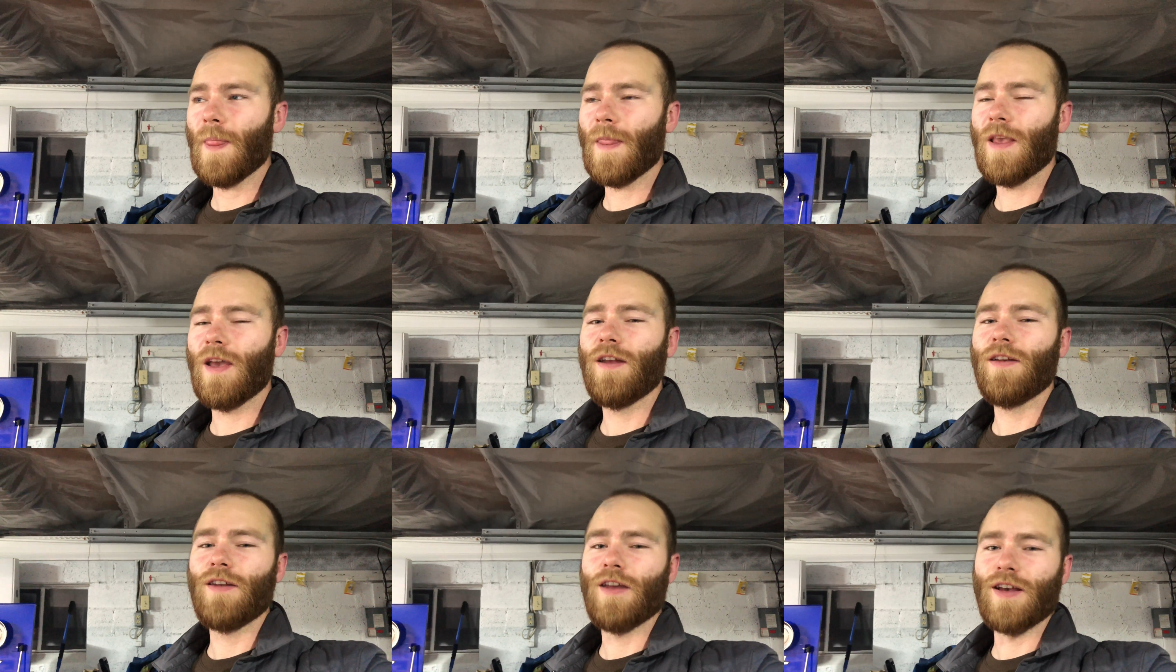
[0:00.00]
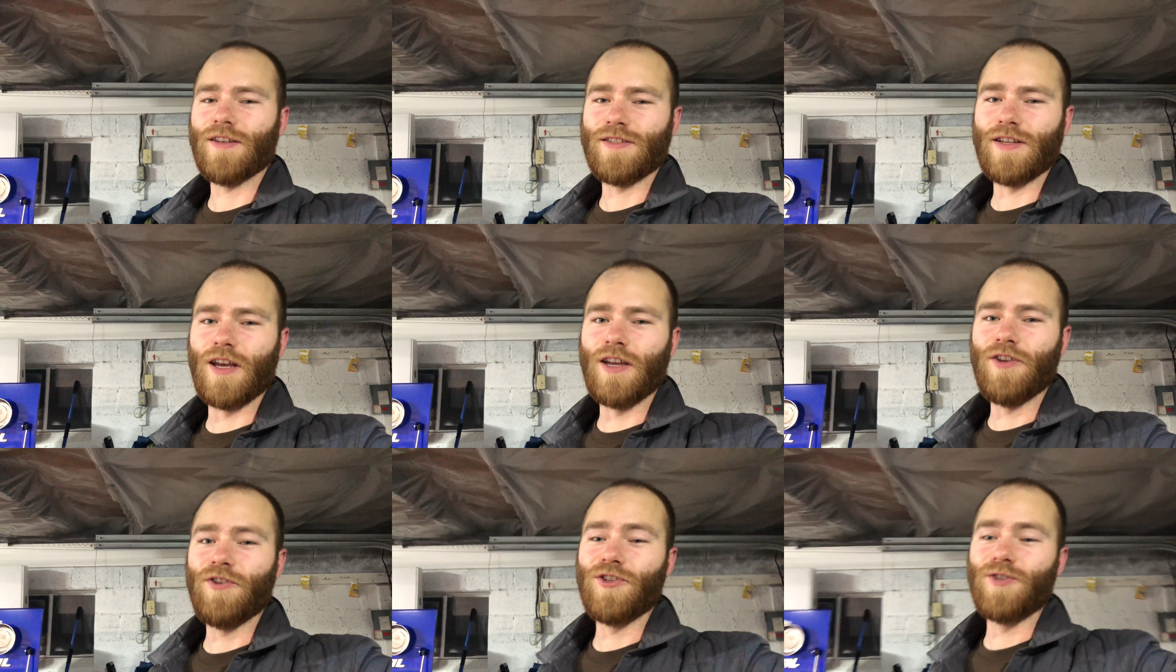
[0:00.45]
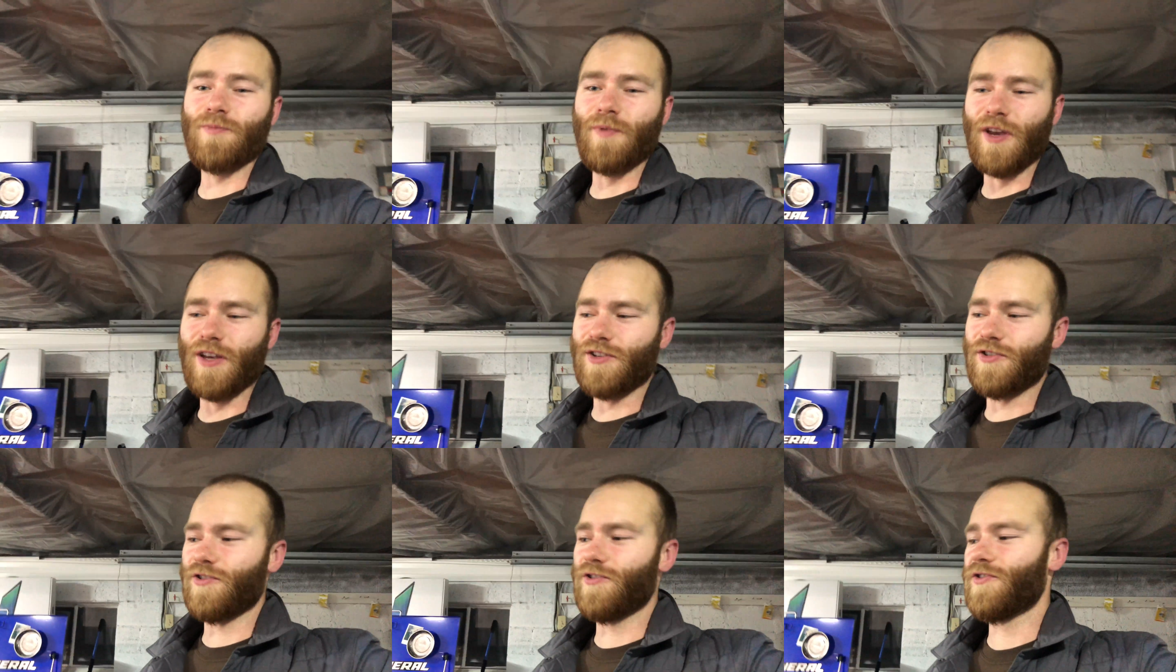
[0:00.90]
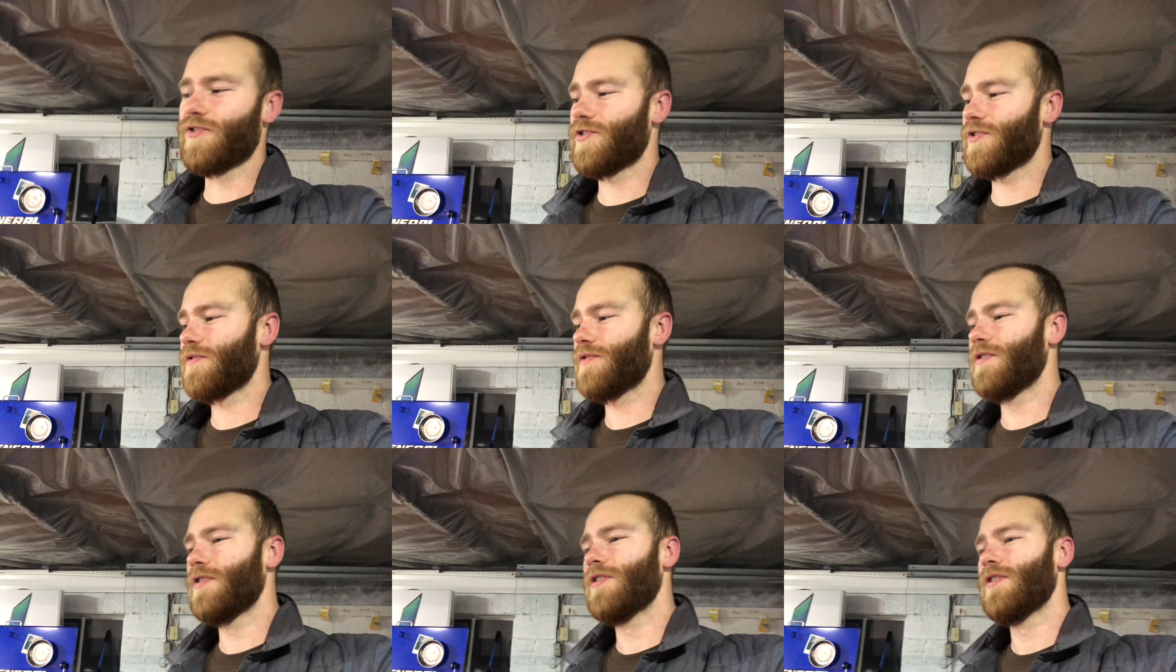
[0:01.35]
And yes, I use spacers,
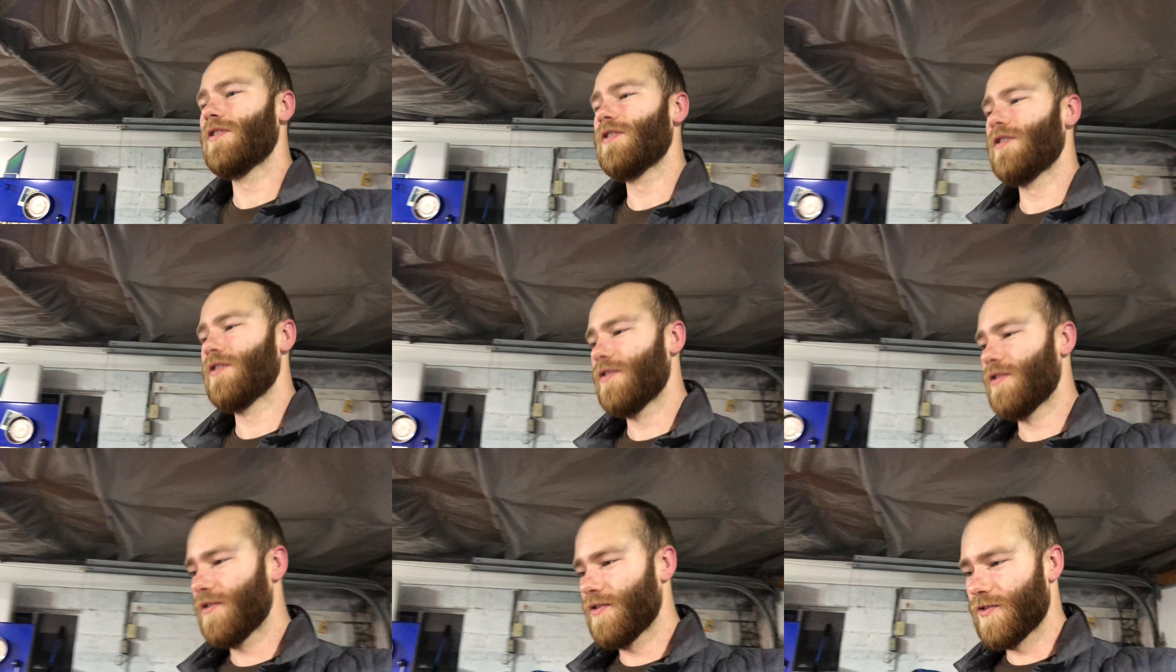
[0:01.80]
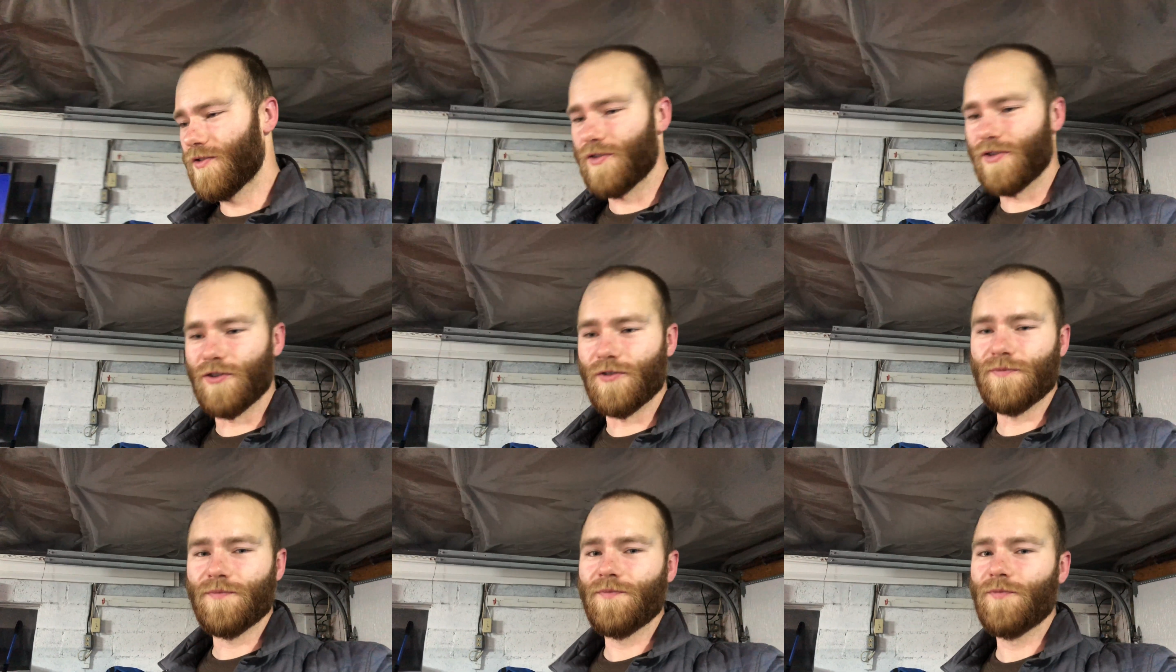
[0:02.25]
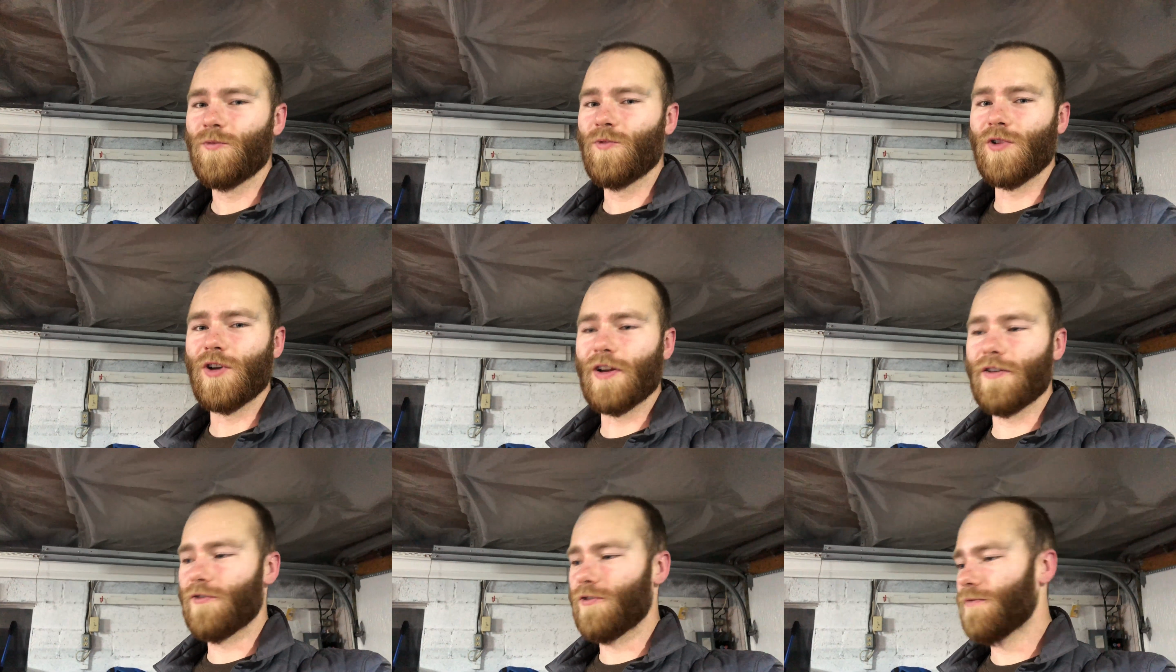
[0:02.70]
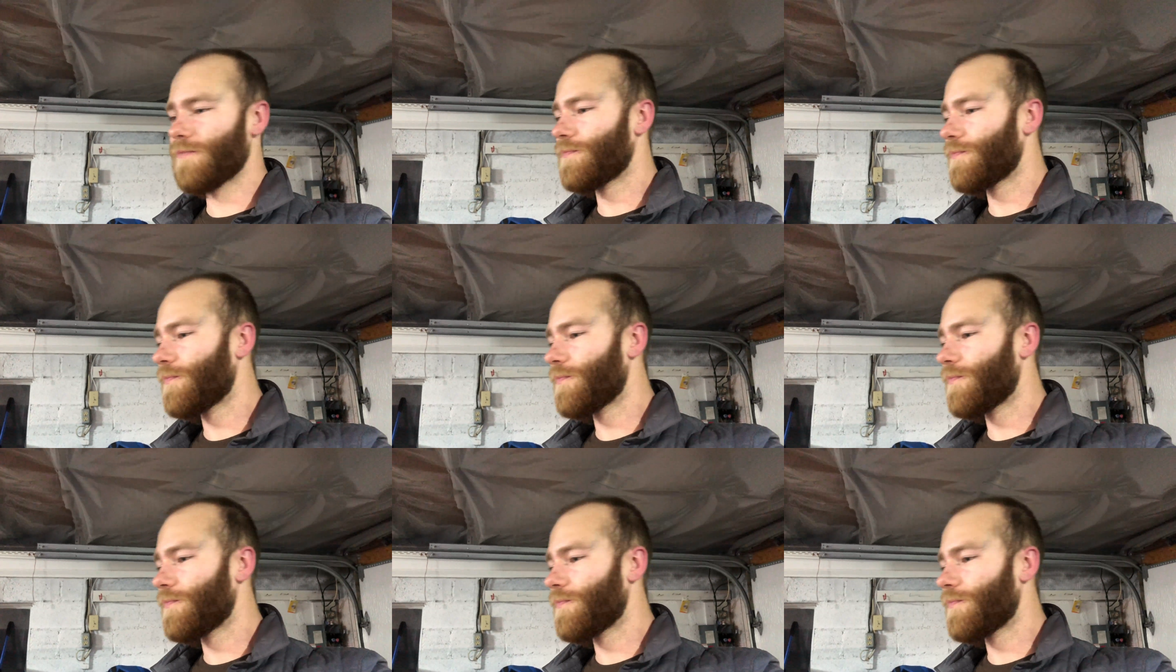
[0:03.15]
so whatever.